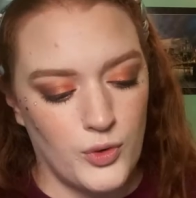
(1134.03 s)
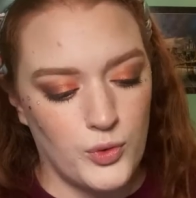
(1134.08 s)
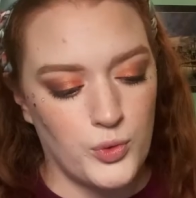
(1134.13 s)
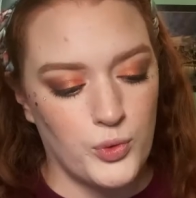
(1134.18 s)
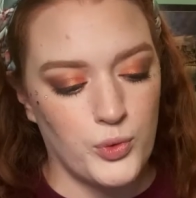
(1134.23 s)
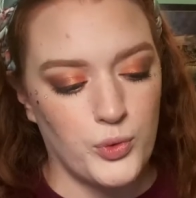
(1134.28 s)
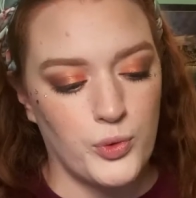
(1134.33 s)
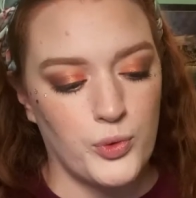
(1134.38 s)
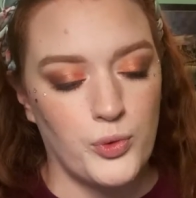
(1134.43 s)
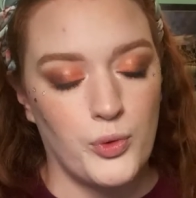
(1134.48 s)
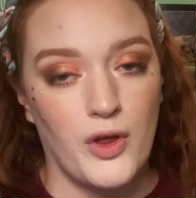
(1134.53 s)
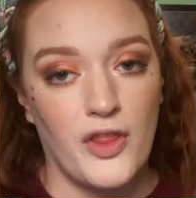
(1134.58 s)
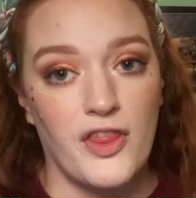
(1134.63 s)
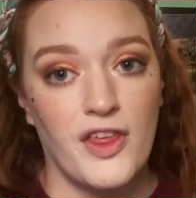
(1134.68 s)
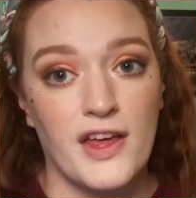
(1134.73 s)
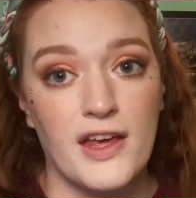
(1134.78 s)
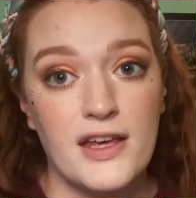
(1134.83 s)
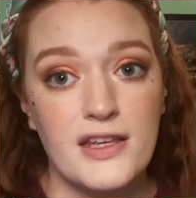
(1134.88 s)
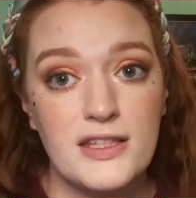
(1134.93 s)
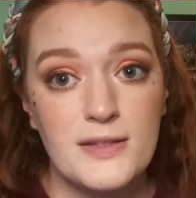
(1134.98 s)
Ooh,
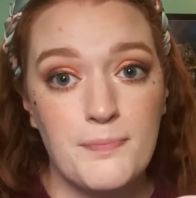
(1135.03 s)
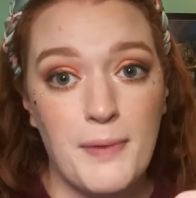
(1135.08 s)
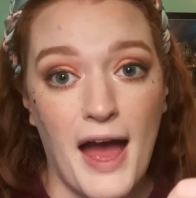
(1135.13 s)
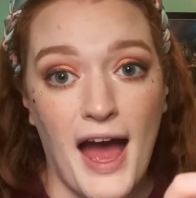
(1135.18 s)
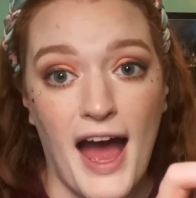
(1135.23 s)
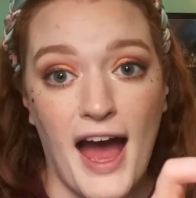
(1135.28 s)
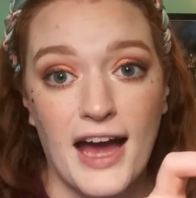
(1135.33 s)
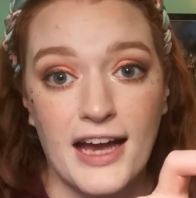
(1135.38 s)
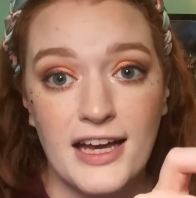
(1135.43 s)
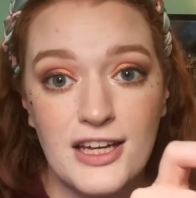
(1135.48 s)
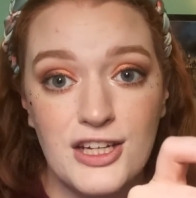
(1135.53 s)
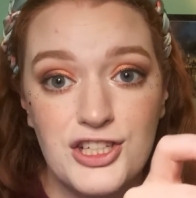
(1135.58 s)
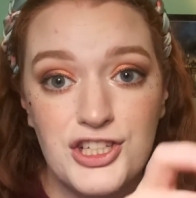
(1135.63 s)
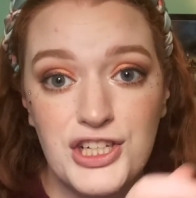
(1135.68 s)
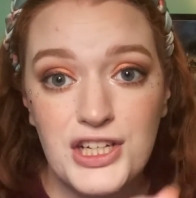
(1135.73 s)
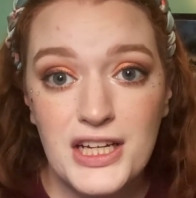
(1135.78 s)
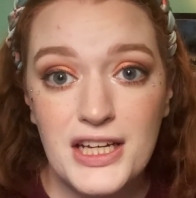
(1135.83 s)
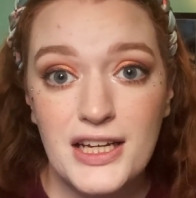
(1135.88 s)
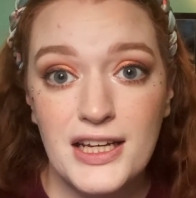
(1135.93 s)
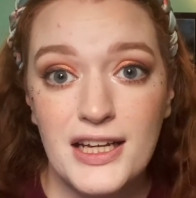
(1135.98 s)
this
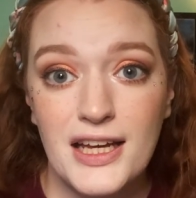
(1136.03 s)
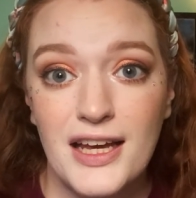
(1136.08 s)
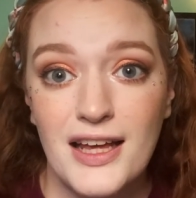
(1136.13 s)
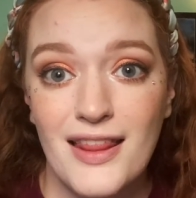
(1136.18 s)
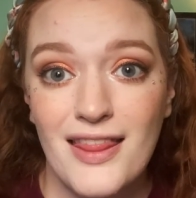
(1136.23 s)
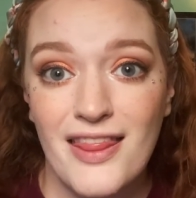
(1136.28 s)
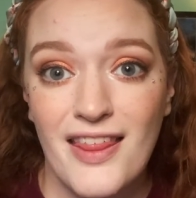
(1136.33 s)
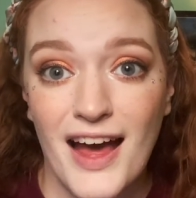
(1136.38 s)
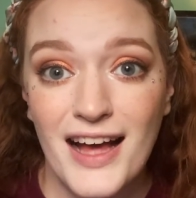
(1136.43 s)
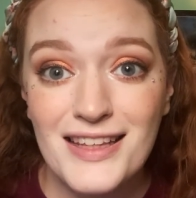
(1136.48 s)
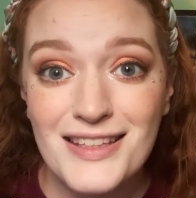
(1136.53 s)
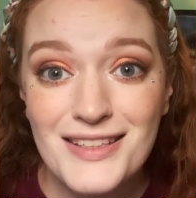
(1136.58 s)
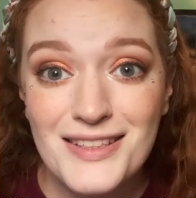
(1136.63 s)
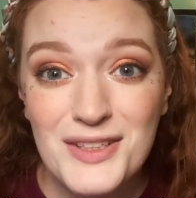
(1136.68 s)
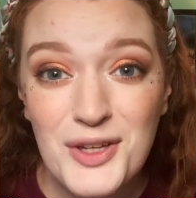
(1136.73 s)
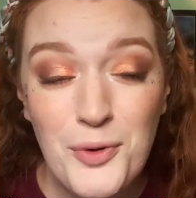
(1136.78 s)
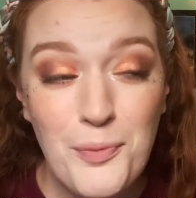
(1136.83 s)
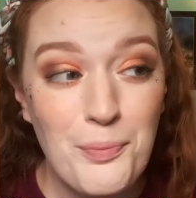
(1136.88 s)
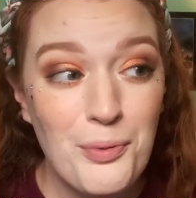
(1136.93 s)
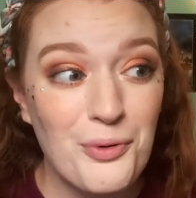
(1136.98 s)
packaging, that's
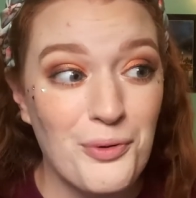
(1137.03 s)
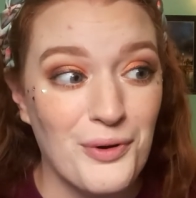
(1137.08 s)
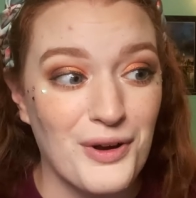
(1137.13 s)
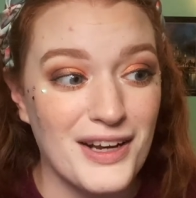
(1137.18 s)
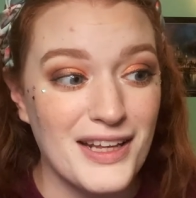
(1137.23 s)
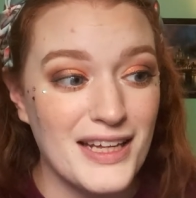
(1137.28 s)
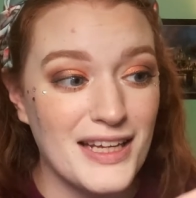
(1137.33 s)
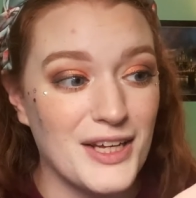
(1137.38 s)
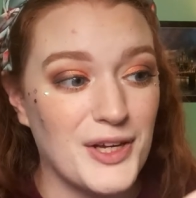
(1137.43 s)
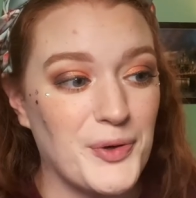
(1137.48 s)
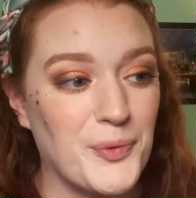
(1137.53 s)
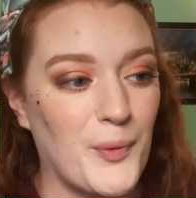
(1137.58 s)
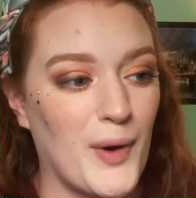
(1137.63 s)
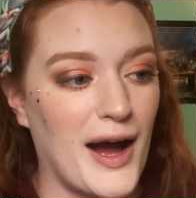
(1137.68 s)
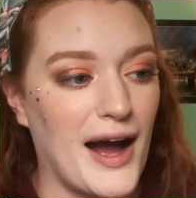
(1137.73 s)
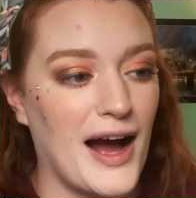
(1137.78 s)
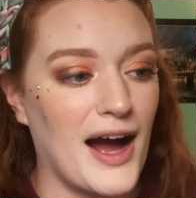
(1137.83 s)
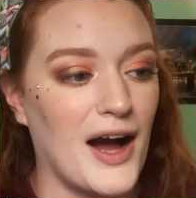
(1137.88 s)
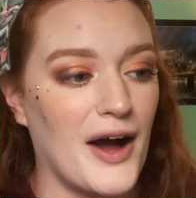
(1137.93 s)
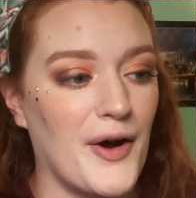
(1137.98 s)
so pretty.
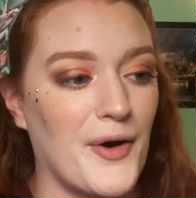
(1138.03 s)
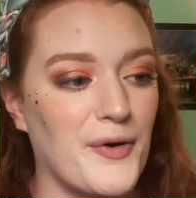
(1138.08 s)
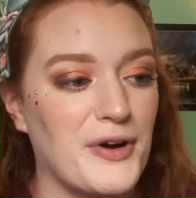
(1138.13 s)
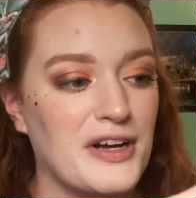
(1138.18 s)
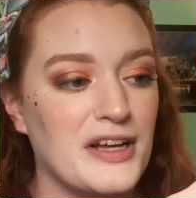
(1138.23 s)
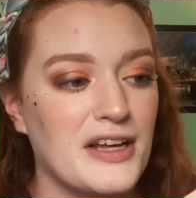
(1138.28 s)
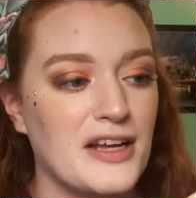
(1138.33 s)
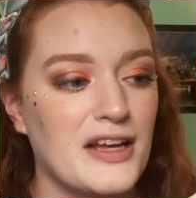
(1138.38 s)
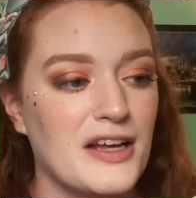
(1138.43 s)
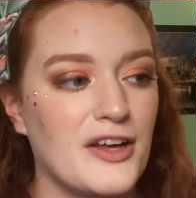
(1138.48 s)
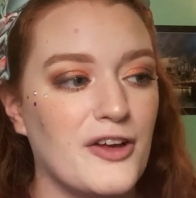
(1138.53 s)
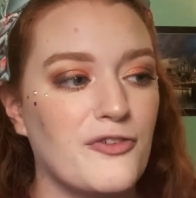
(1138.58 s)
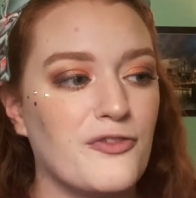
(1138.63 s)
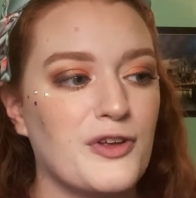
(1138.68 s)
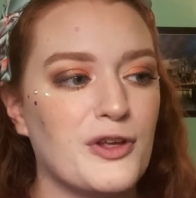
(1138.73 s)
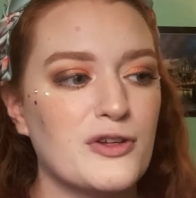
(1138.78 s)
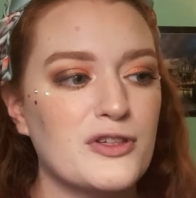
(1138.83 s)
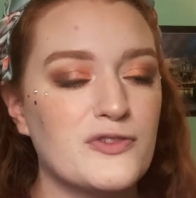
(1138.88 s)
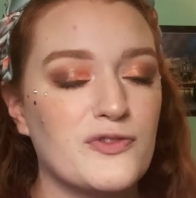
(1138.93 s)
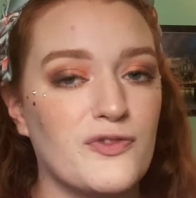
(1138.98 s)
Wow,
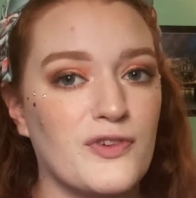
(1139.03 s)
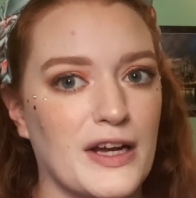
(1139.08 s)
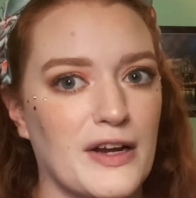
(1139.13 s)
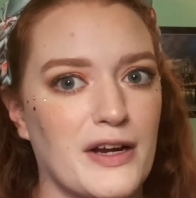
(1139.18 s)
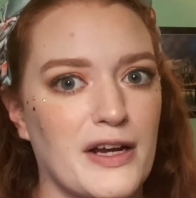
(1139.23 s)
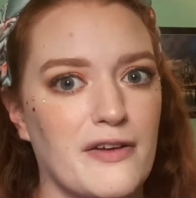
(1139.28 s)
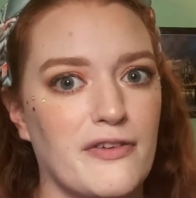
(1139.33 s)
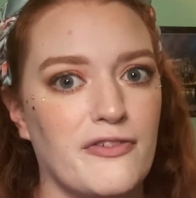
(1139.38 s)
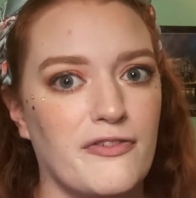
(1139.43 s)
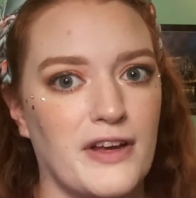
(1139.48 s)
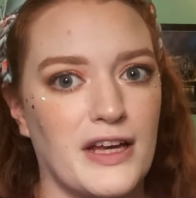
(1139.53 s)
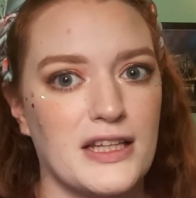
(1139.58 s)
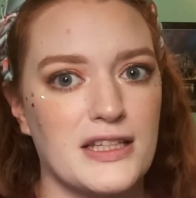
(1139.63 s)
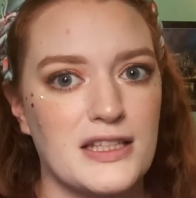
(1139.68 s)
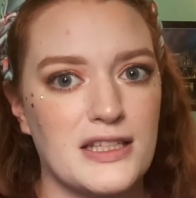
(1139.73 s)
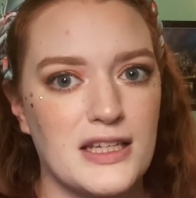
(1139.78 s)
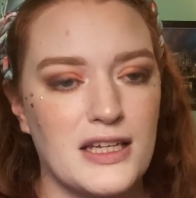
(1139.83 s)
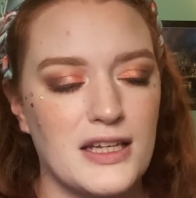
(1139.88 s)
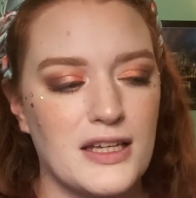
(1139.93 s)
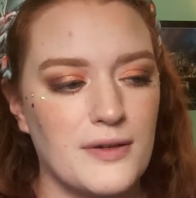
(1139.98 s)
feels very
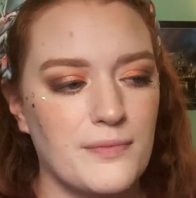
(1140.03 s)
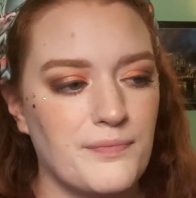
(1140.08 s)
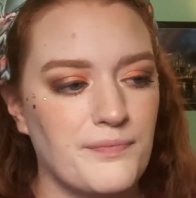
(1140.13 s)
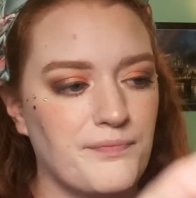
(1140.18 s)
fancy.